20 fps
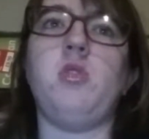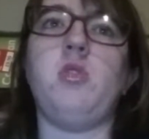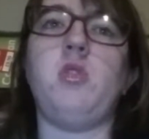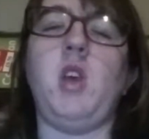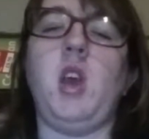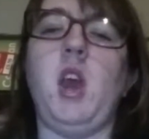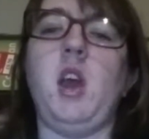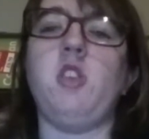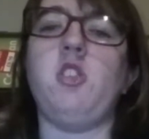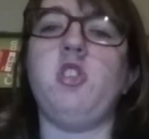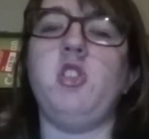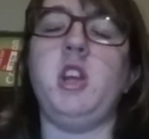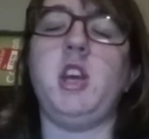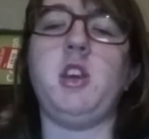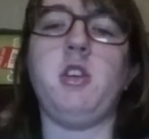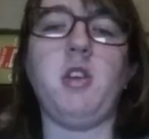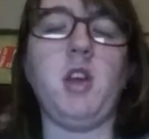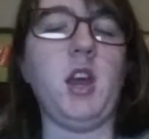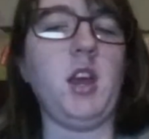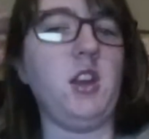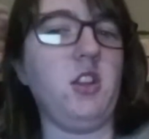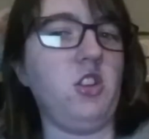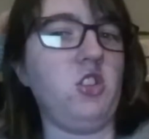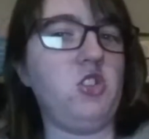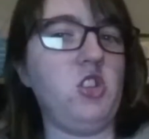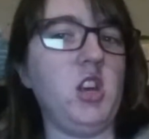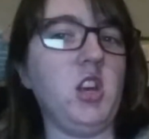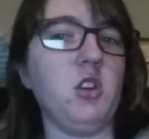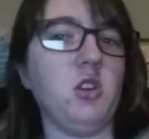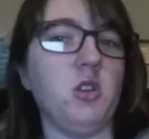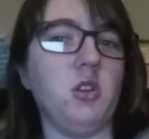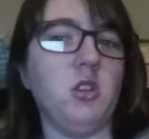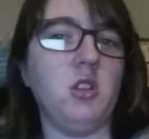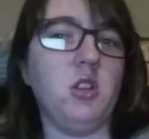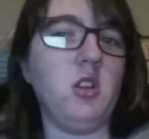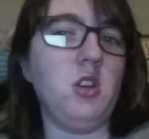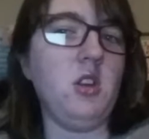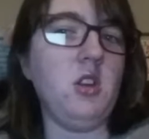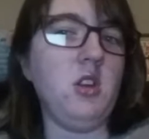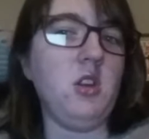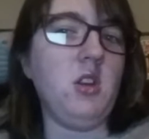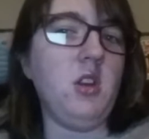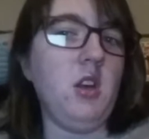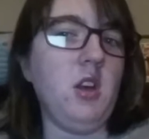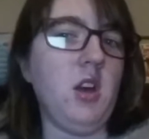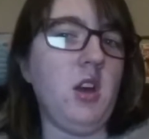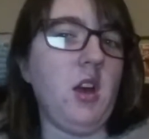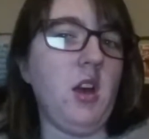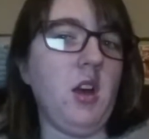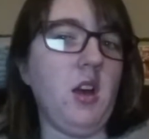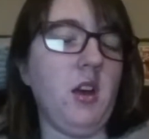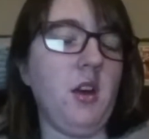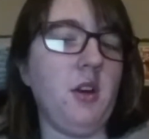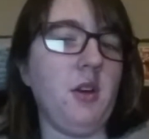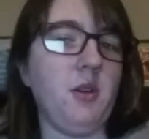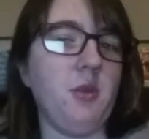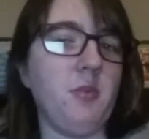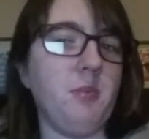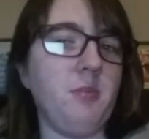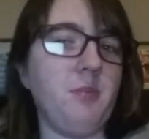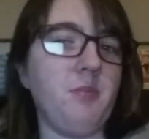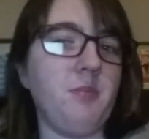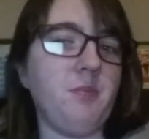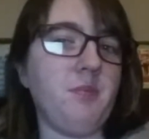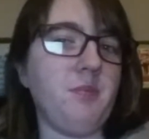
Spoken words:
they actually created a jingle that